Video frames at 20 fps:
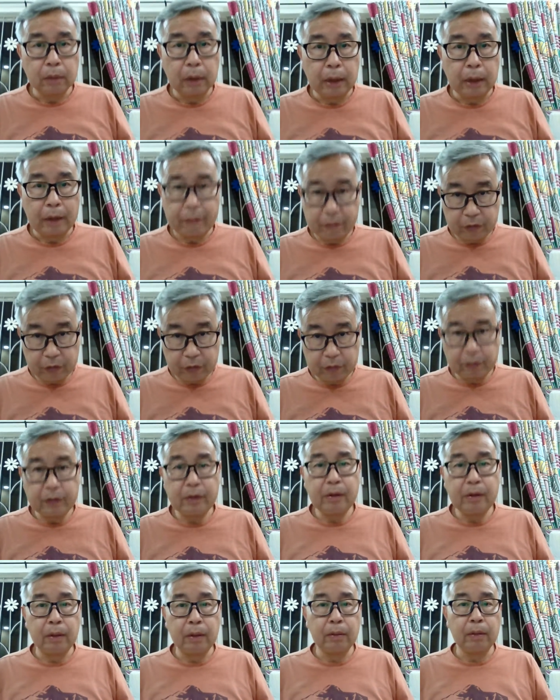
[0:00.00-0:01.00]
I've
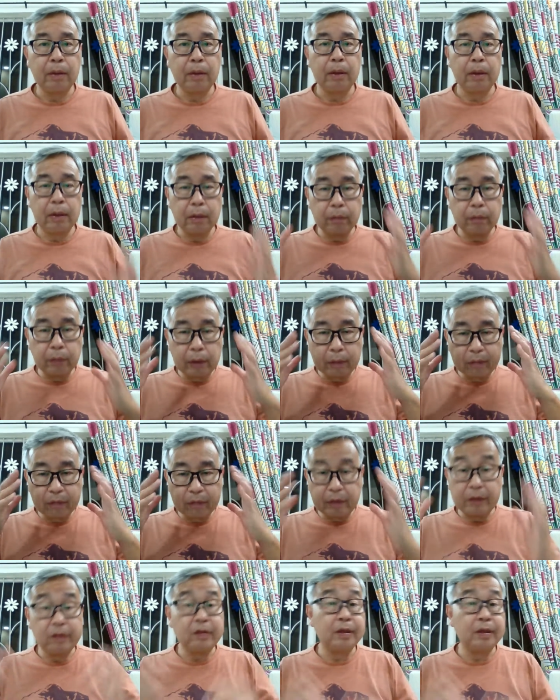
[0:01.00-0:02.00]
driven when I'm
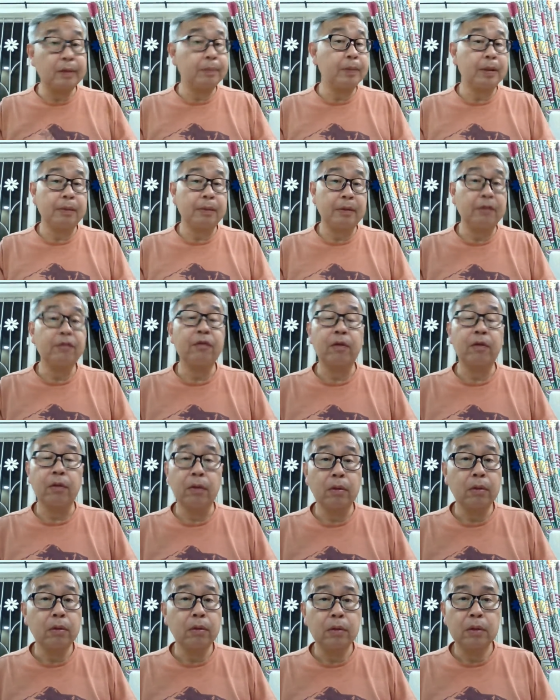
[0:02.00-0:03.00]
very sleepy before.
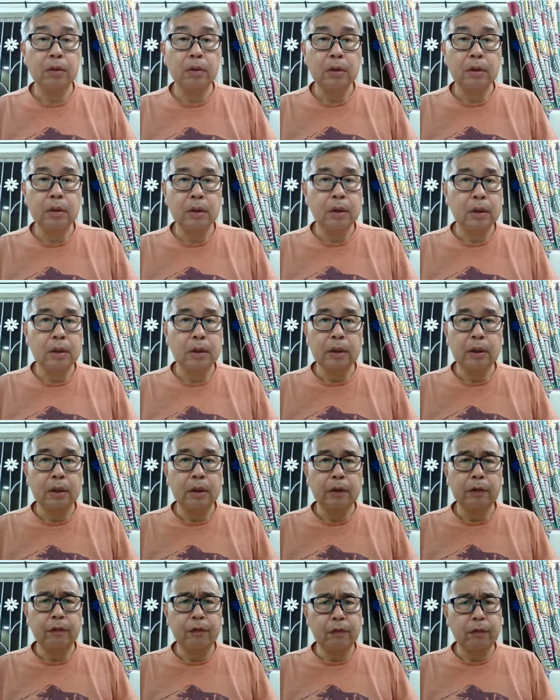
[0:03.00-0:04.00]

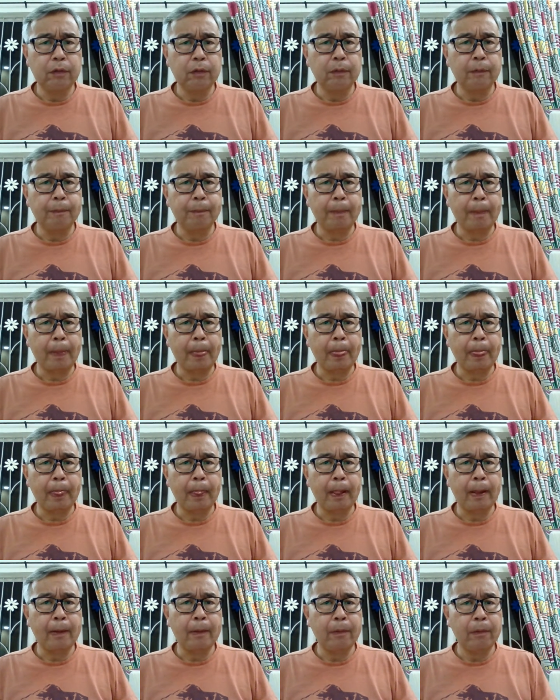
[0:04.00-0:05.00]
So,
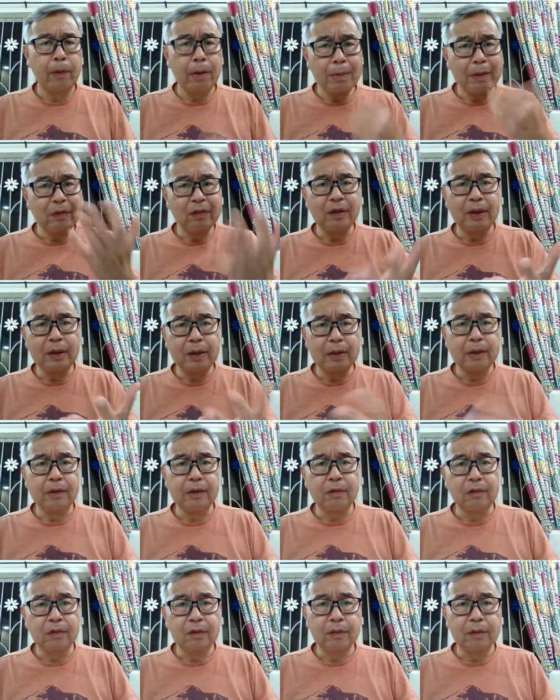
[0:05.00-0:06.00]
why am I saying
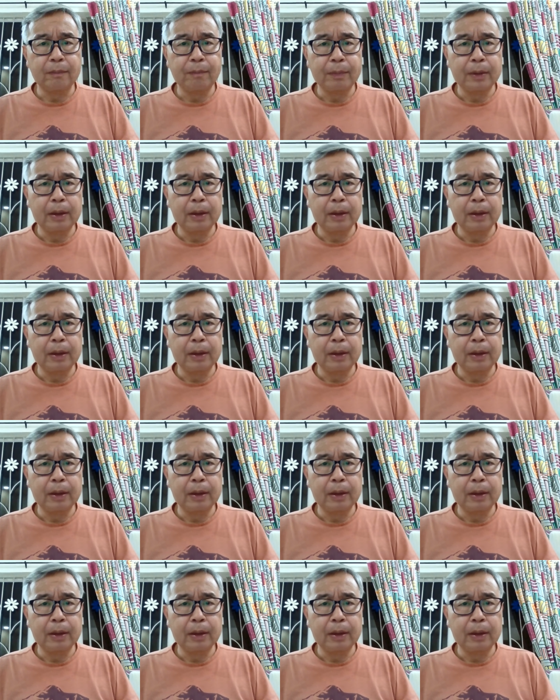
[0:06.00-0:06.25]
this?